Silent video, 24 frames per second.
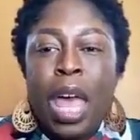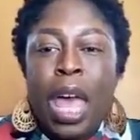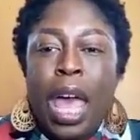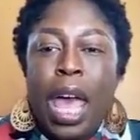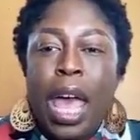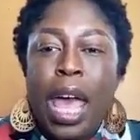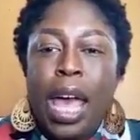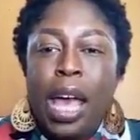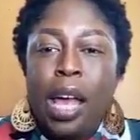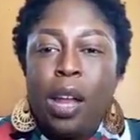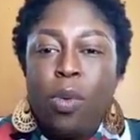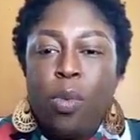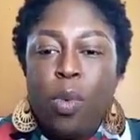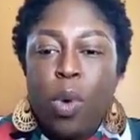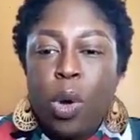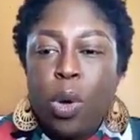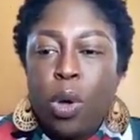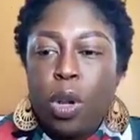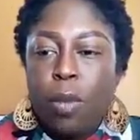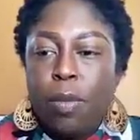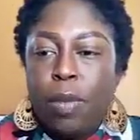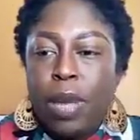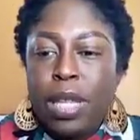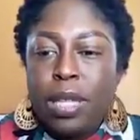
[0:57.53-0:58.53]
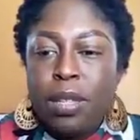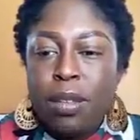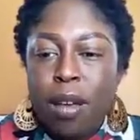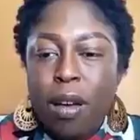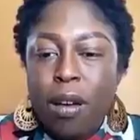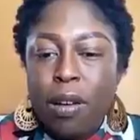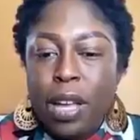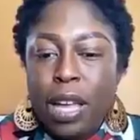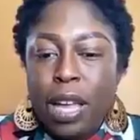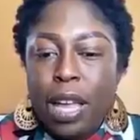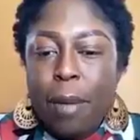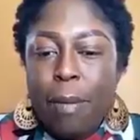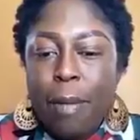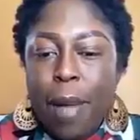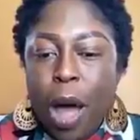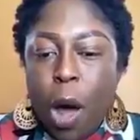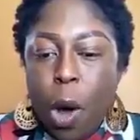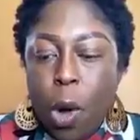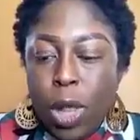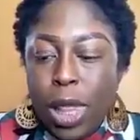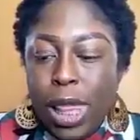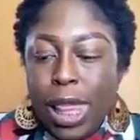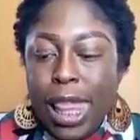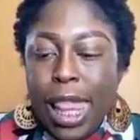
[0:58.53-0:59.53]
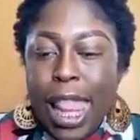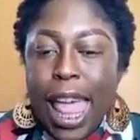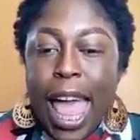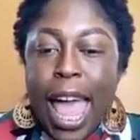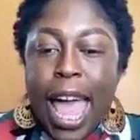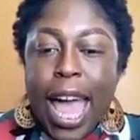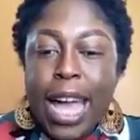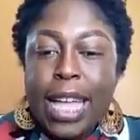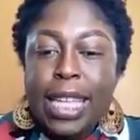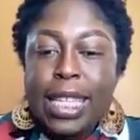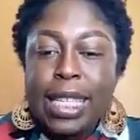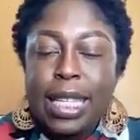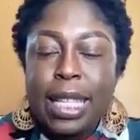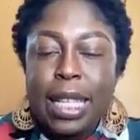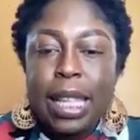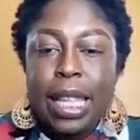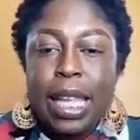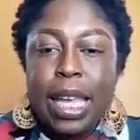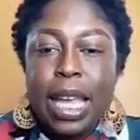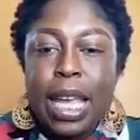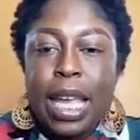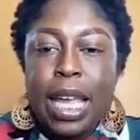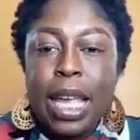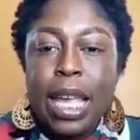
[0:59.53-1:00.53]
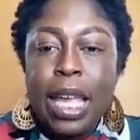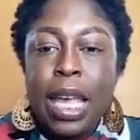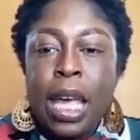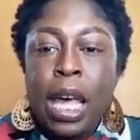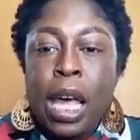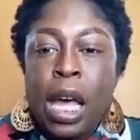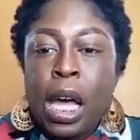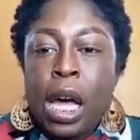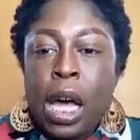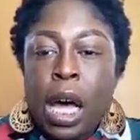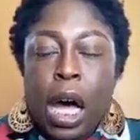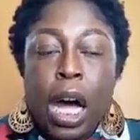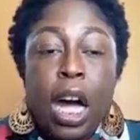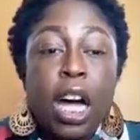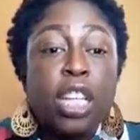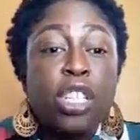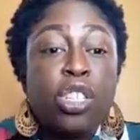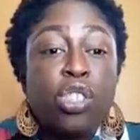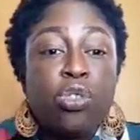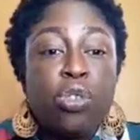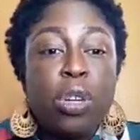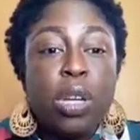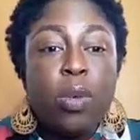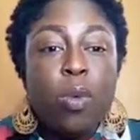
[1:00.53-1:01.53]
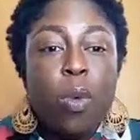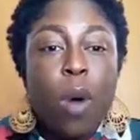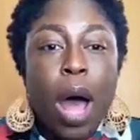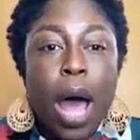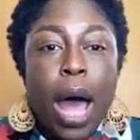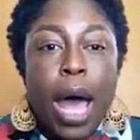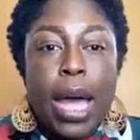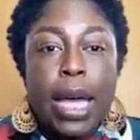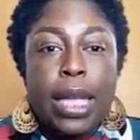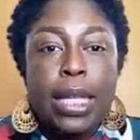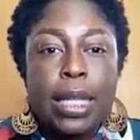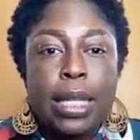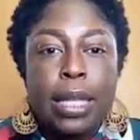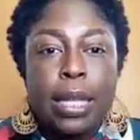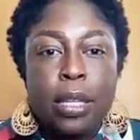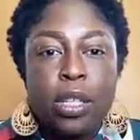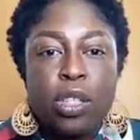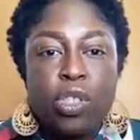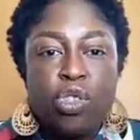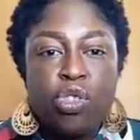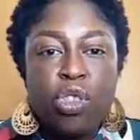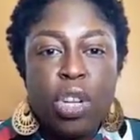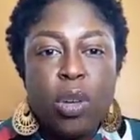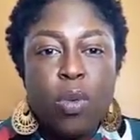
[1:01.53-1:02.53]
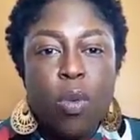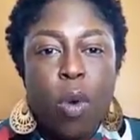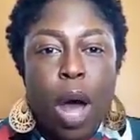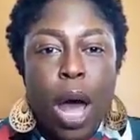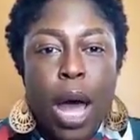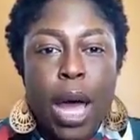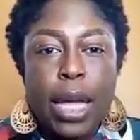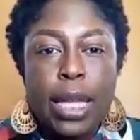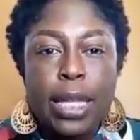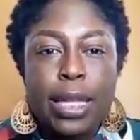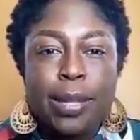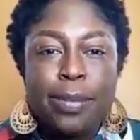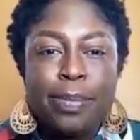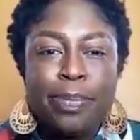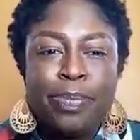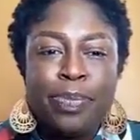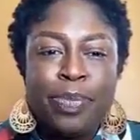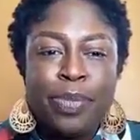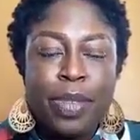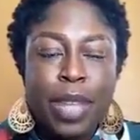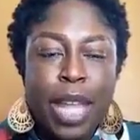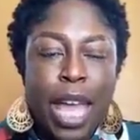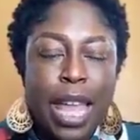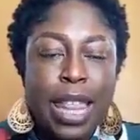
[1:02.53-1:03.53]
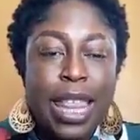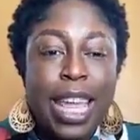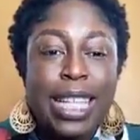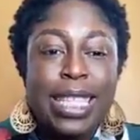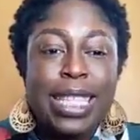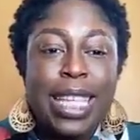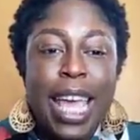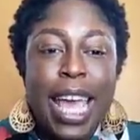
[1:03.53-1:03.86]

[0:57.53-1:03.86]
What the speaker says: And we're going to be talking about, lastly, Streetwise. And that's